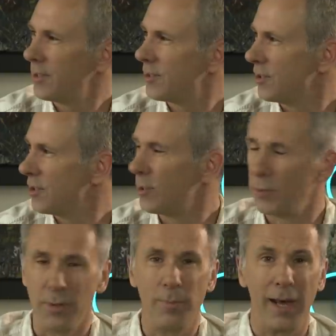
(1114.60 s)
it's to do
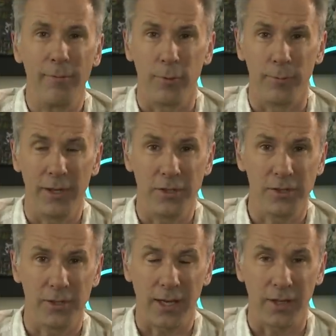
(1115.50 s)
with the platform. They
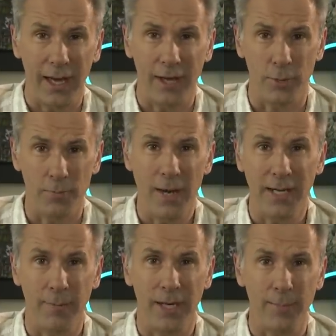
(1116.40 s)
can handle
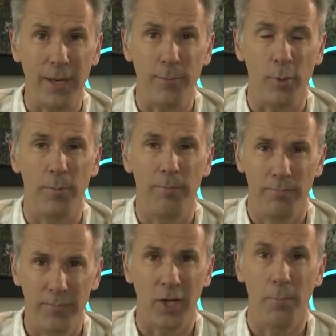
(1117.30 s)
many, many people,
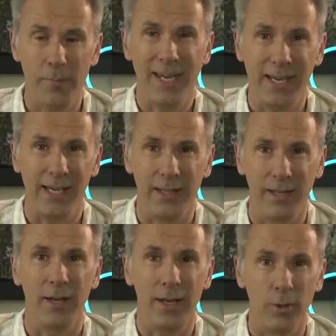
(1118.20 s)
you know, being
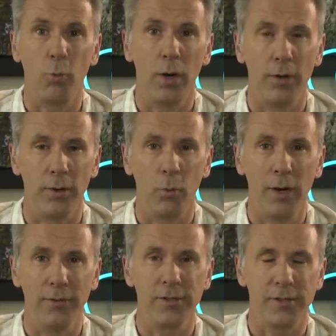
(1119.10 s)
in a world at
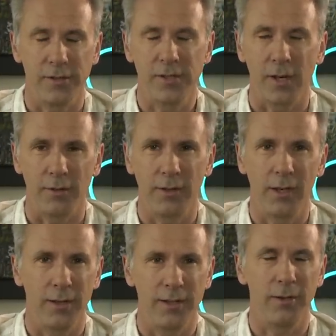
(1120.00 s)
once. And so
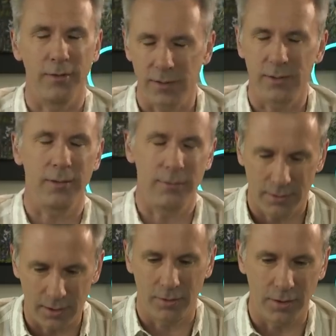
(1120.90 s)
the idea is that,
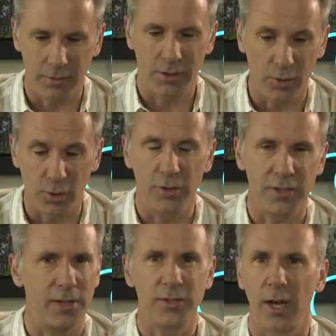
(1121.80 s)
you know, you
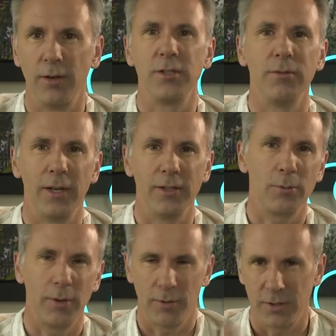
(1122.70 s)
use that to host
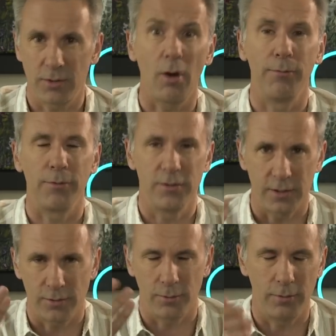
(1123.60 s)
events, whether it's
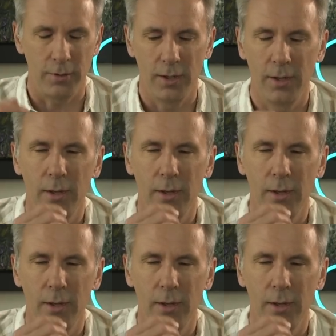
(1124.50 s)
conferences or